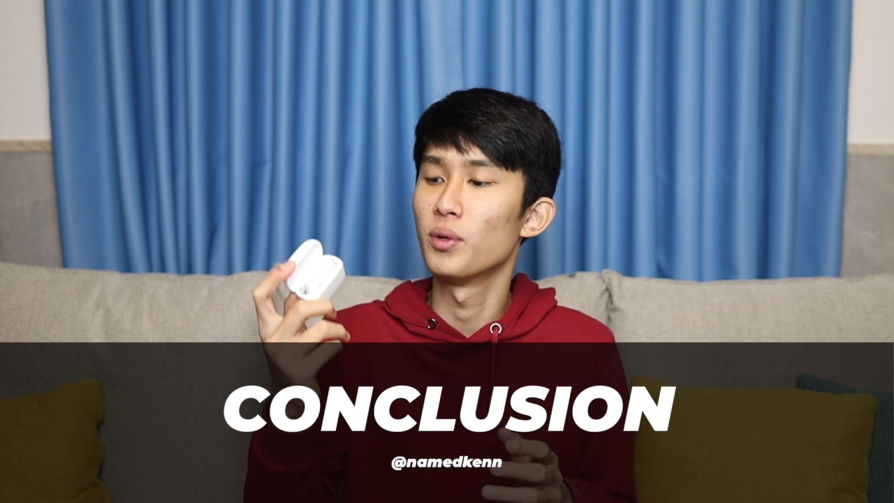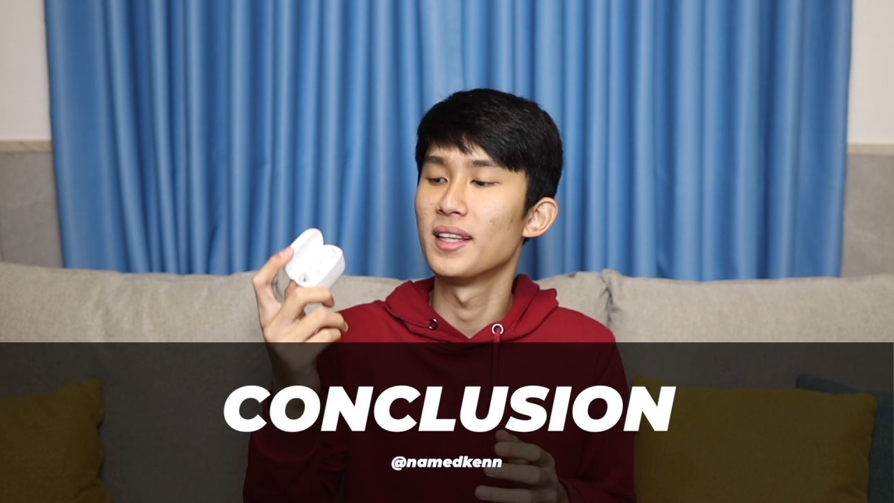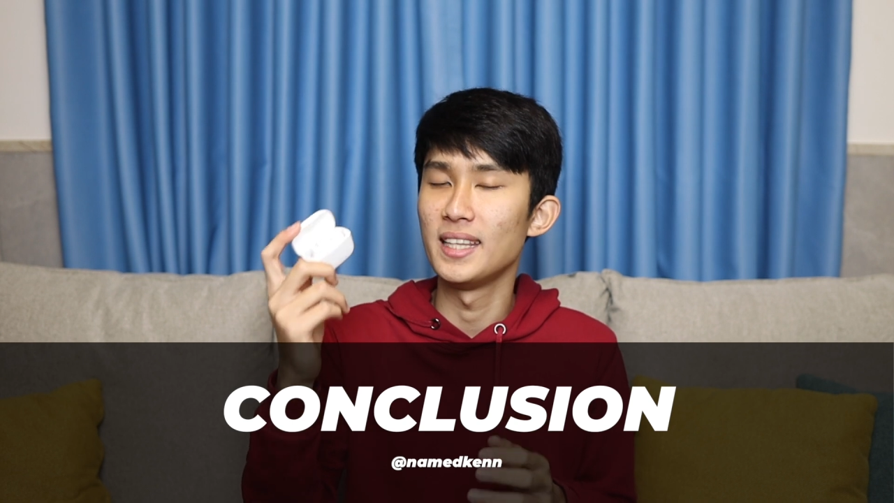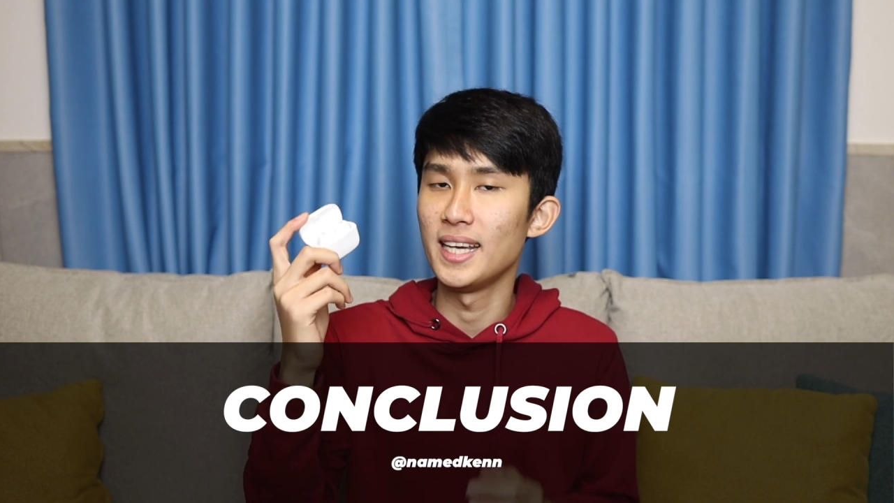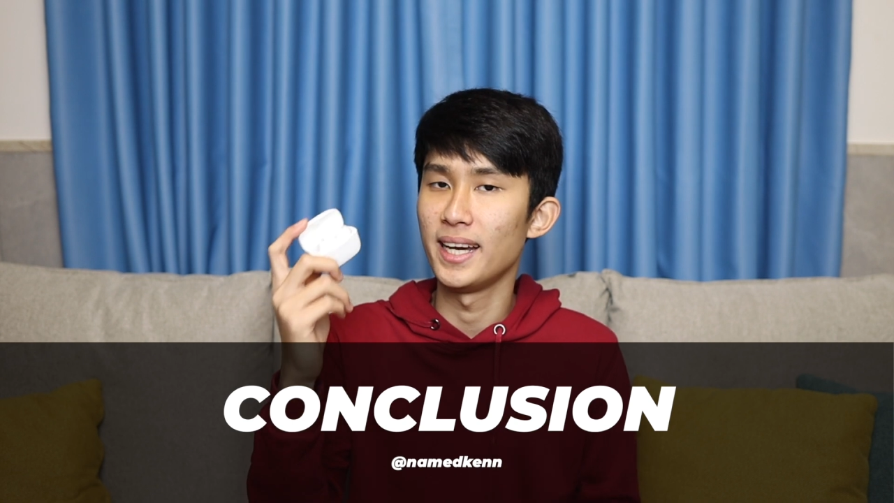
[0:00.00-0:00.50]

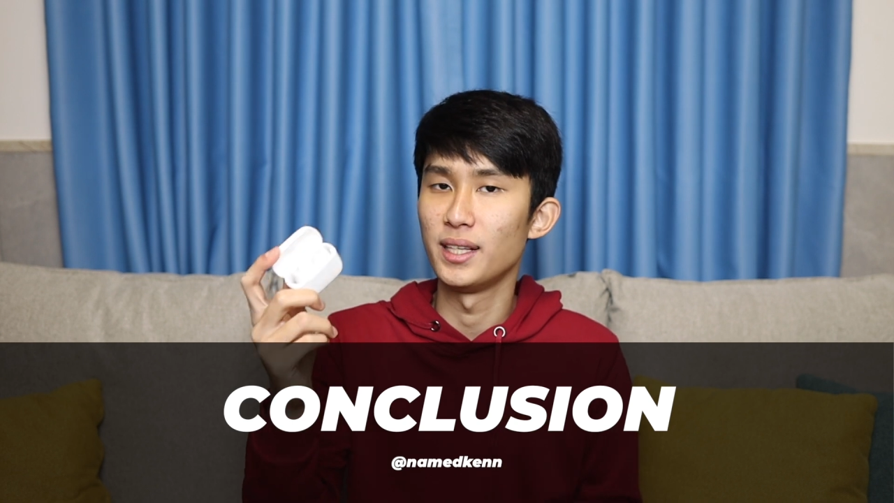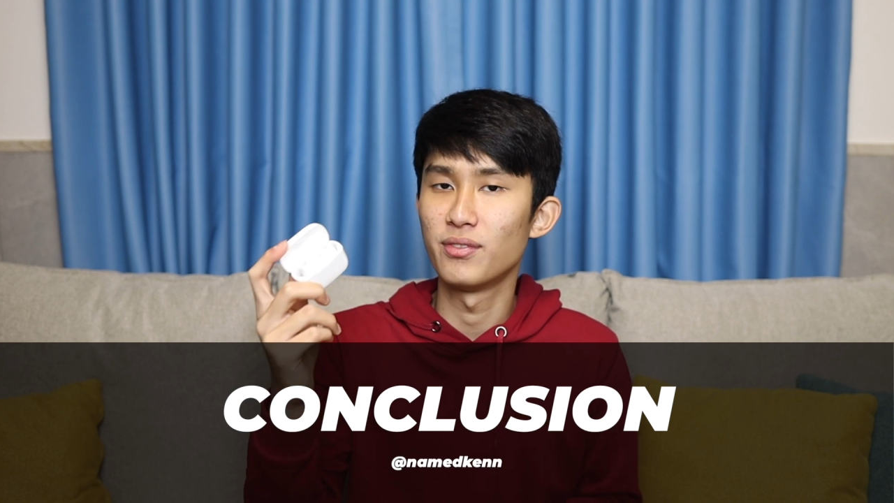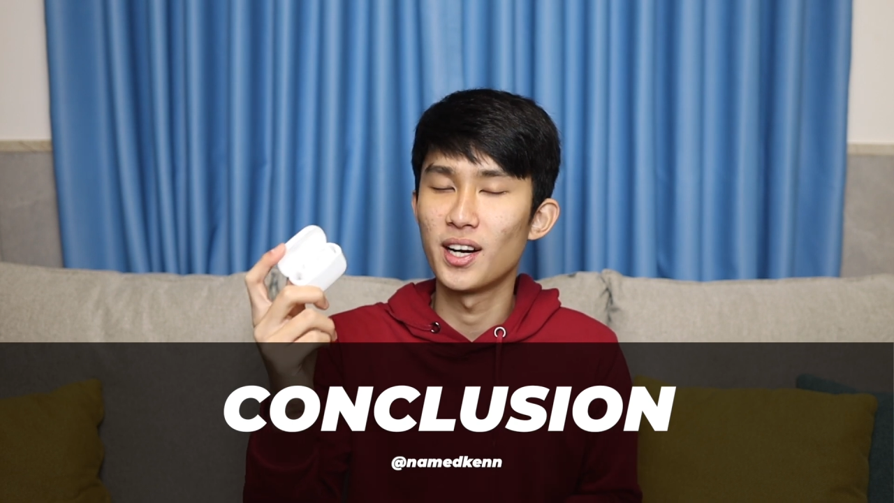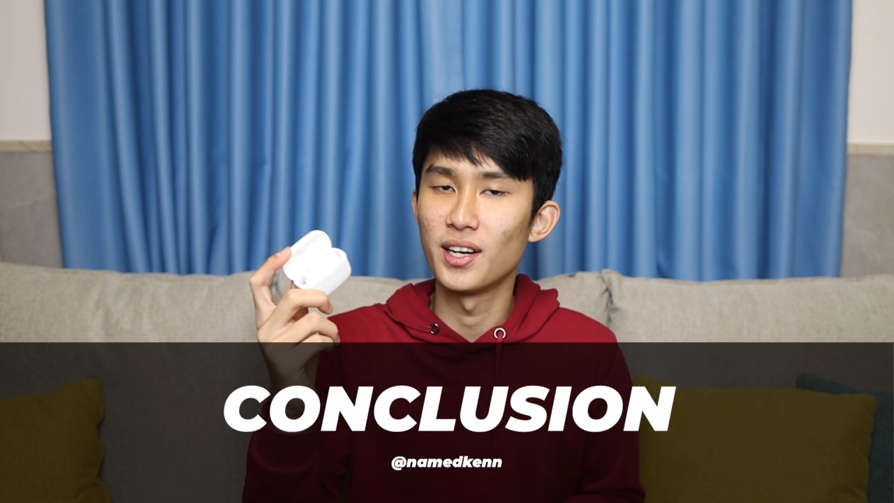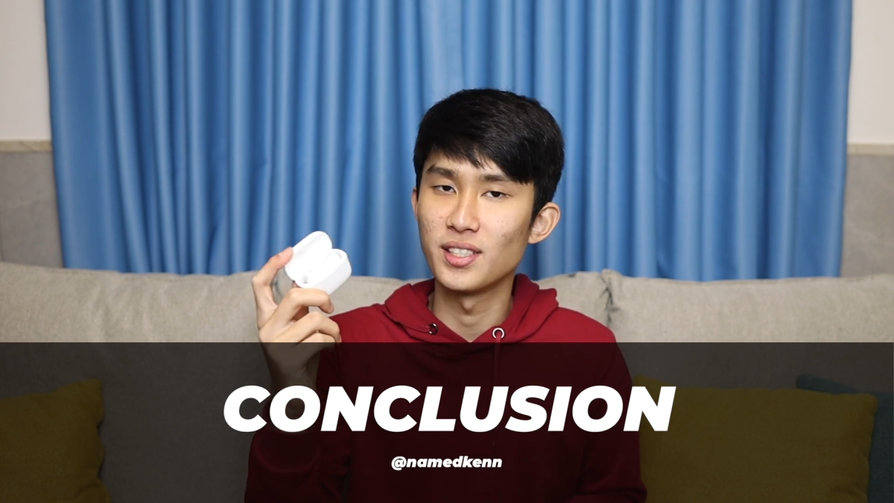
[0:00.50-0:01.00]
with the
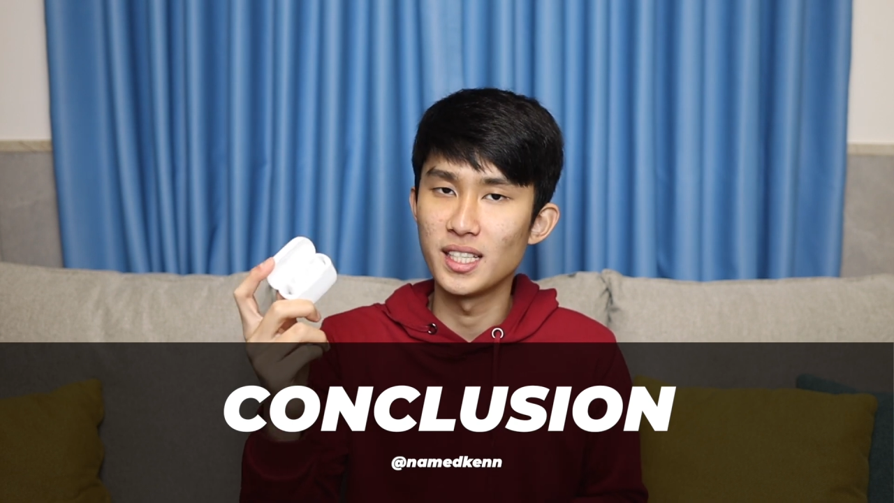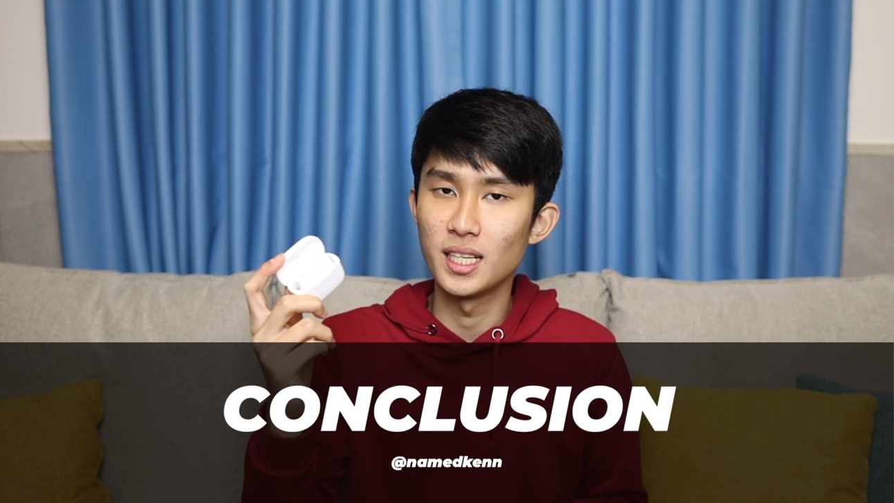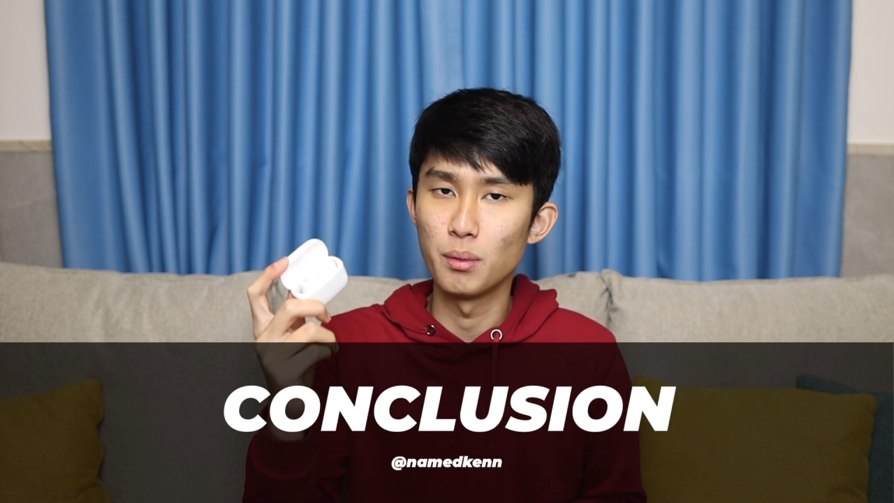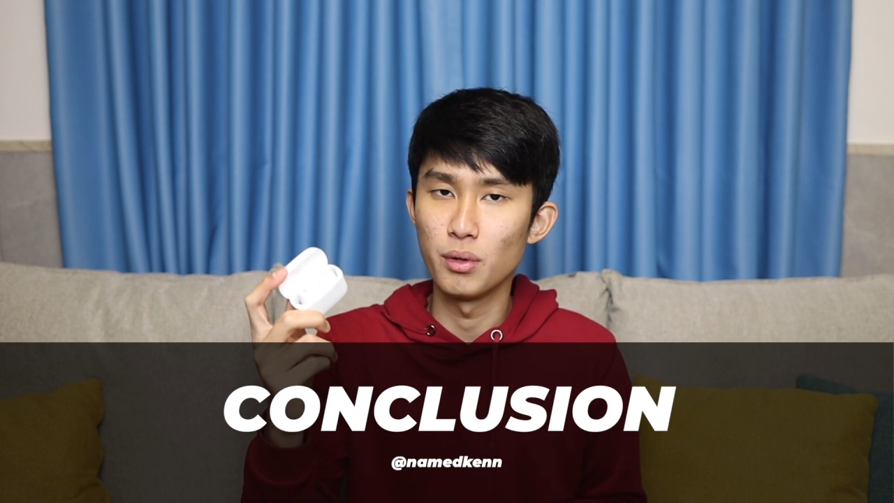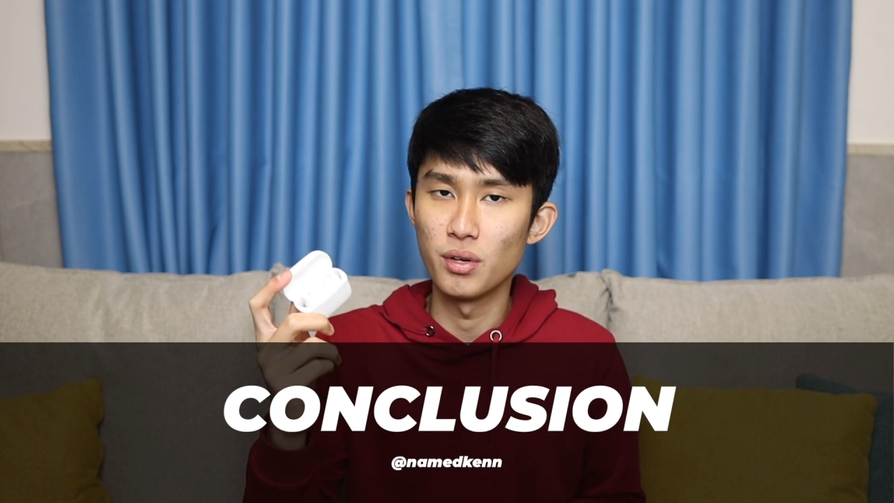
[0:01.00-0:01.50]
Edifier
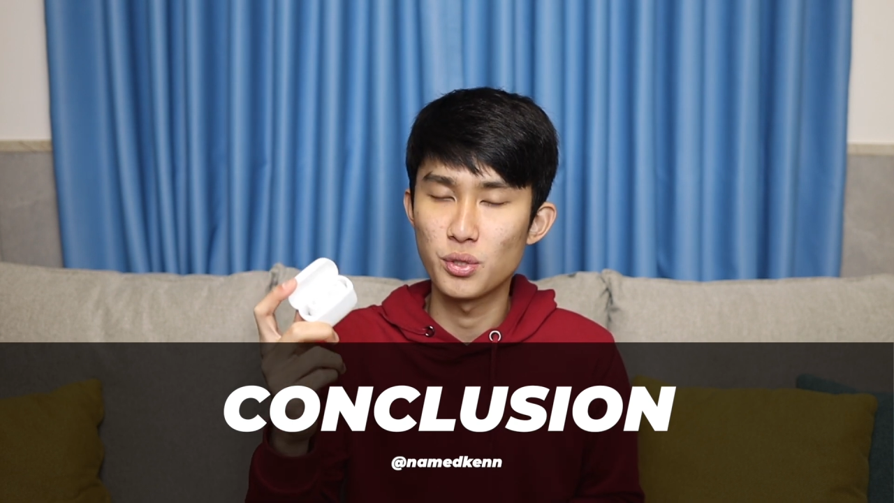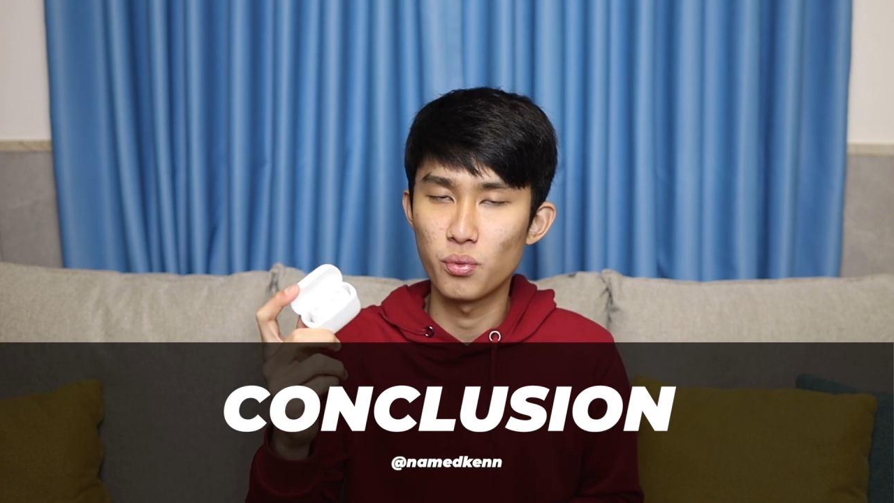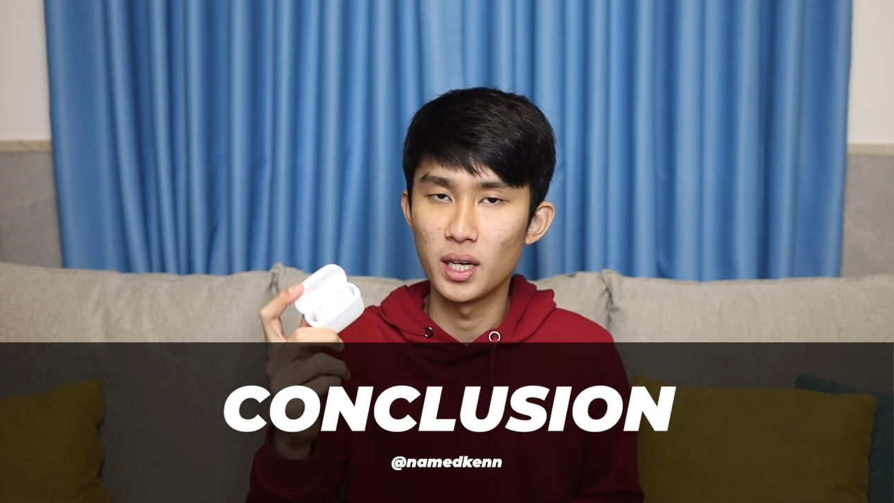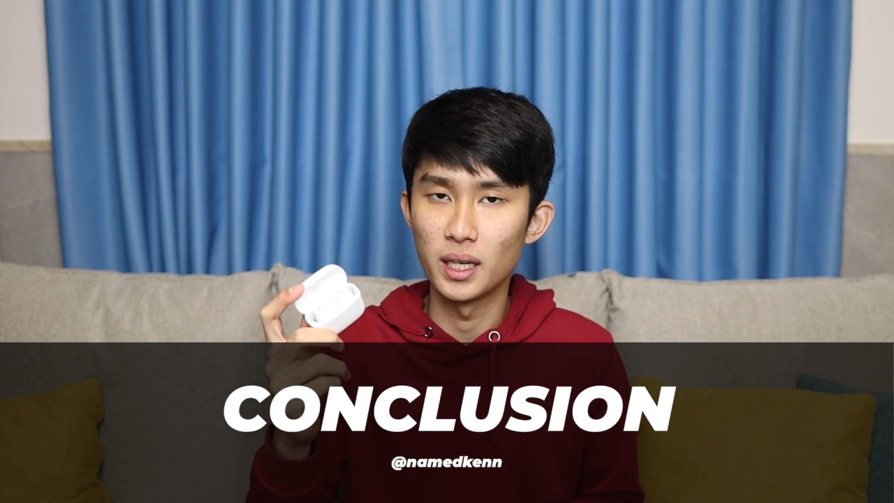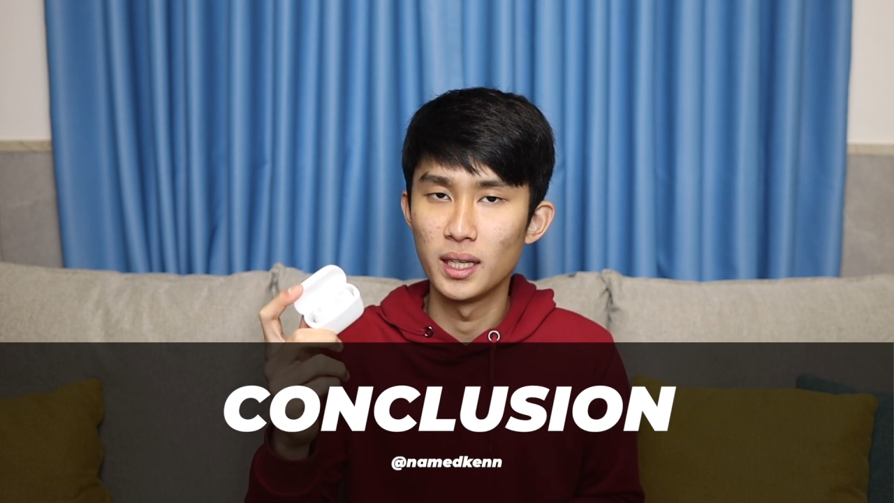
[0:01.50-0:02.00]

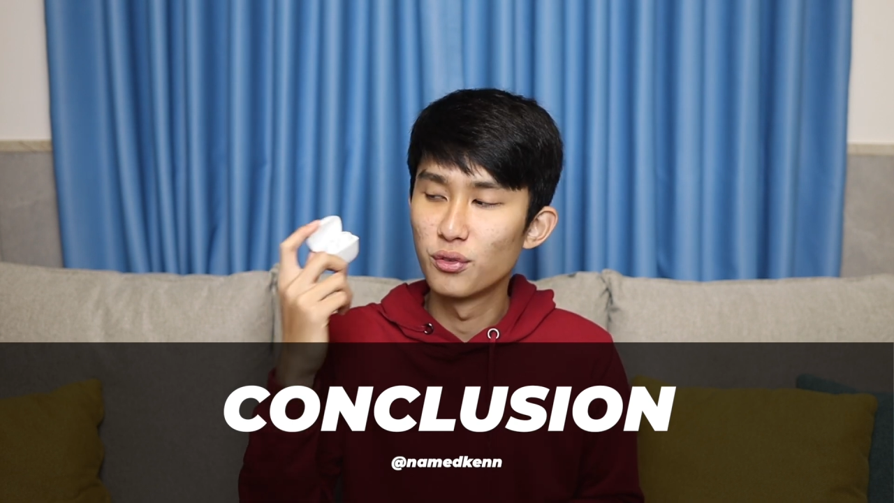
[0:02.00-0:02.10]
TWS1.